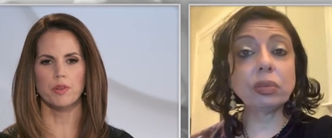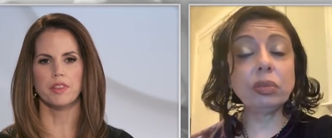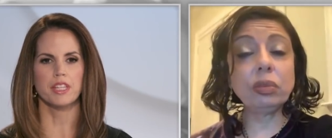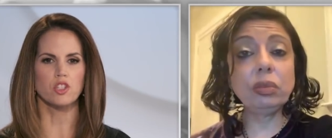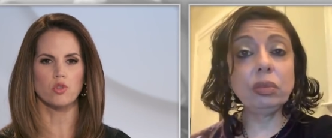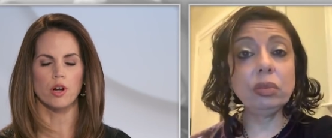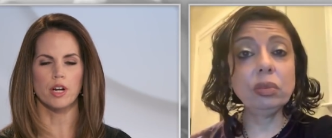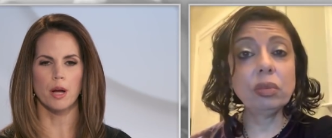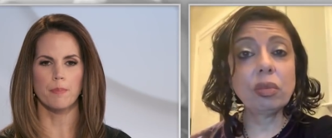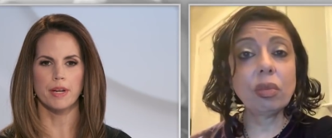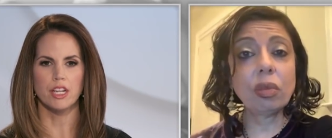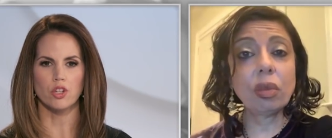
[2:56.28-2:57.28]
Speaker 1: that these drug
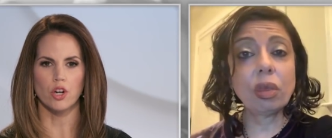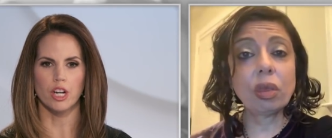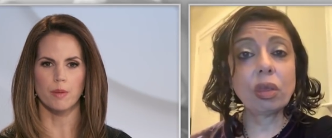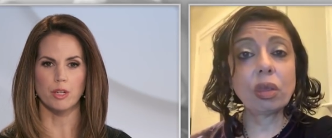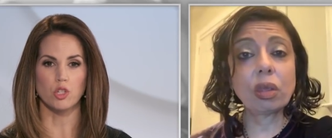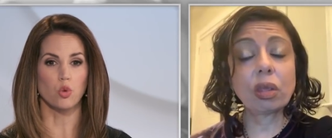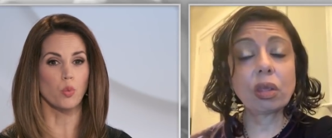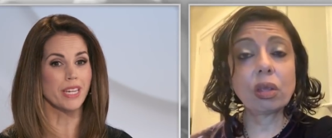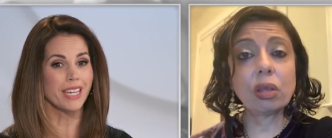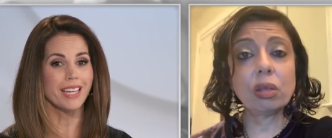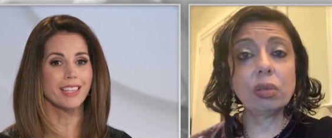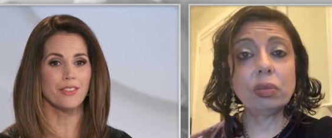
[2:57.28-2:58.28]
companies are going to be
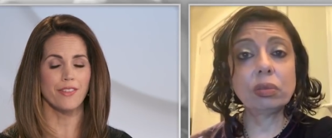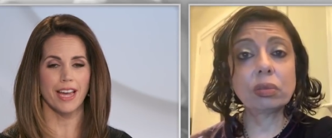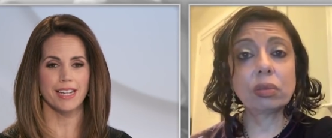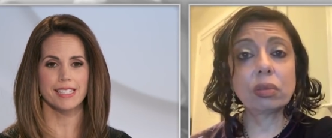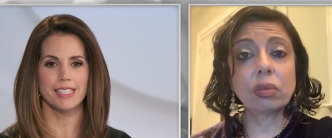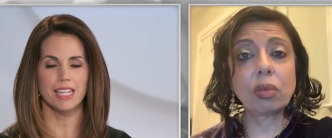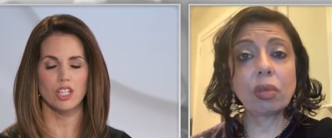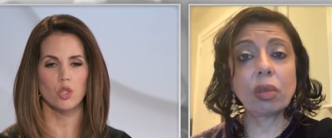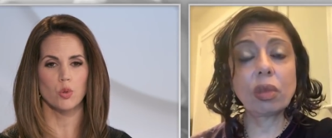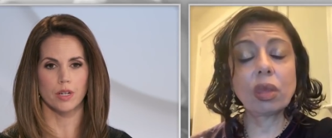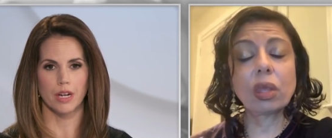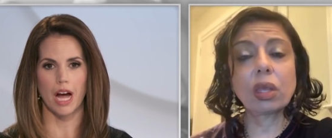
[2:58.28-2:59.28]
tweaking the vaccine to
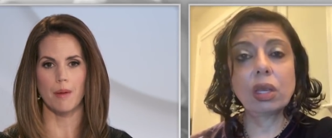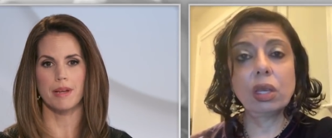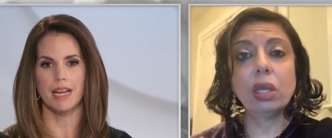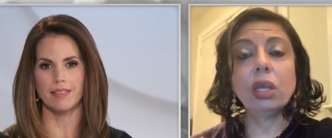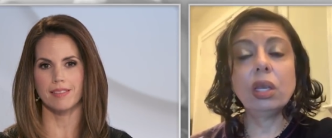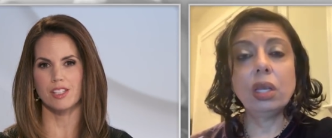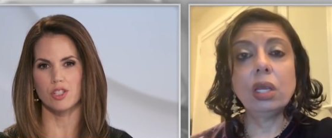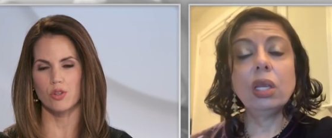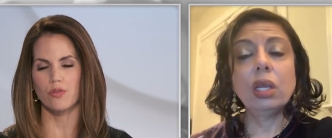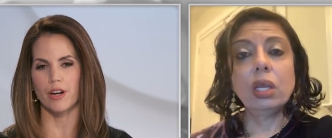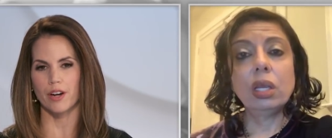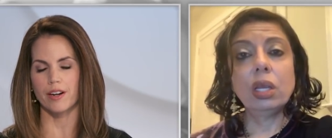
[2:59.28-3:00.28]
accommodate these new
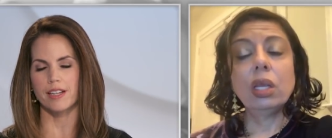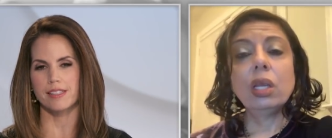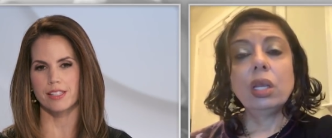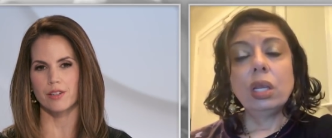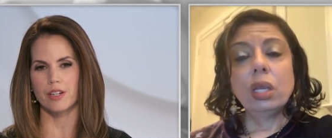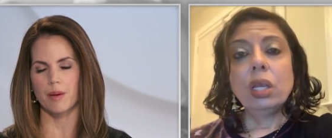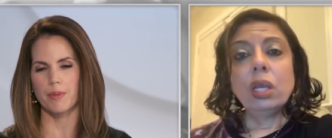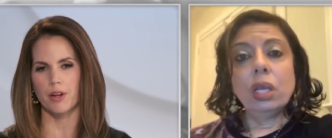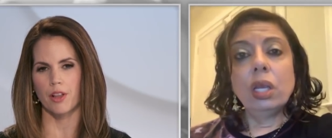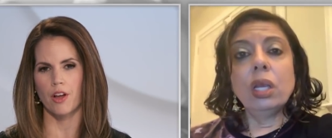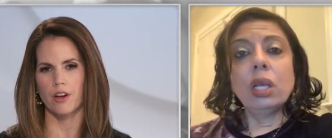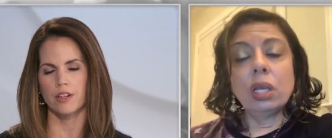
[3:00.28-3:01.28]
variants that are coming
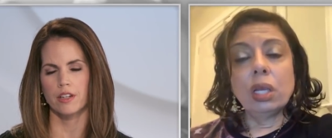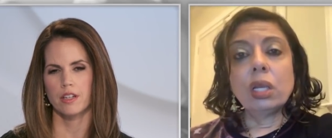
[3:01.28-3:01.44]
along?